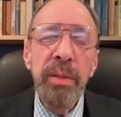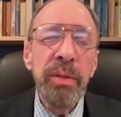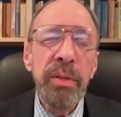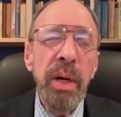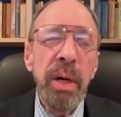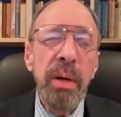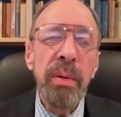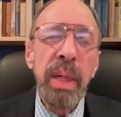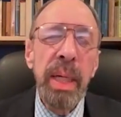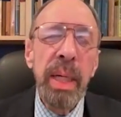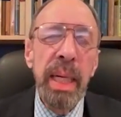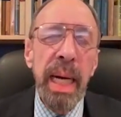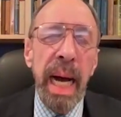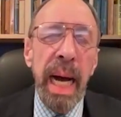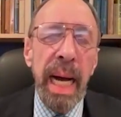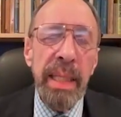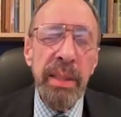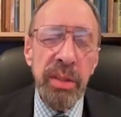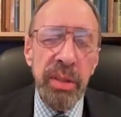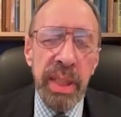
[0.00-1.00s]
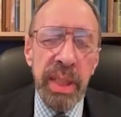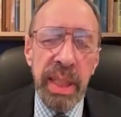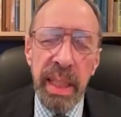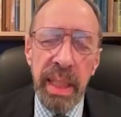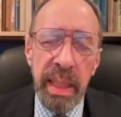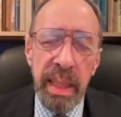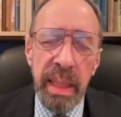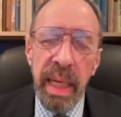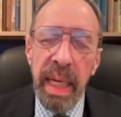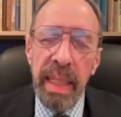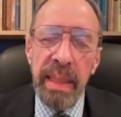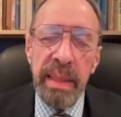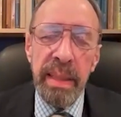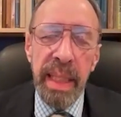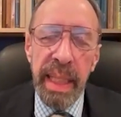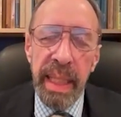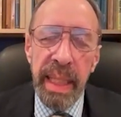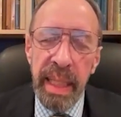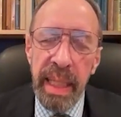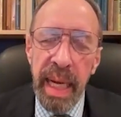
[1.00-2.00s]
So I see it, I
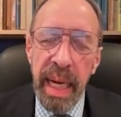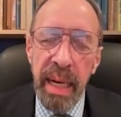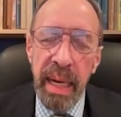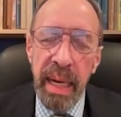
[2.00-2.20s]
take it